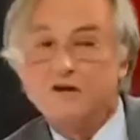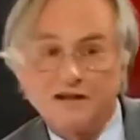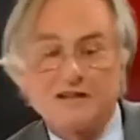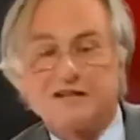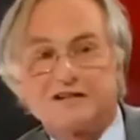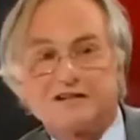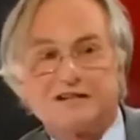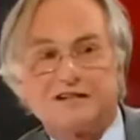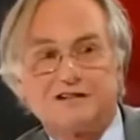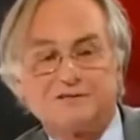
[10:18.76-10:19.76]
No, I
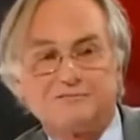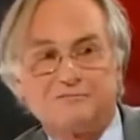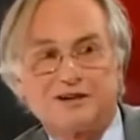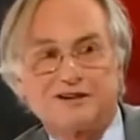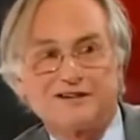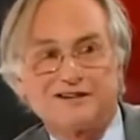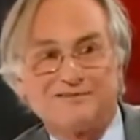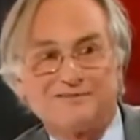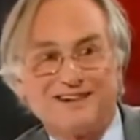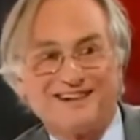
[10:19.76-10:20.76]
didn't. Um, but
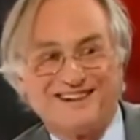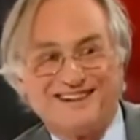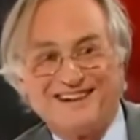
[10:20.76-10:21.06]
um,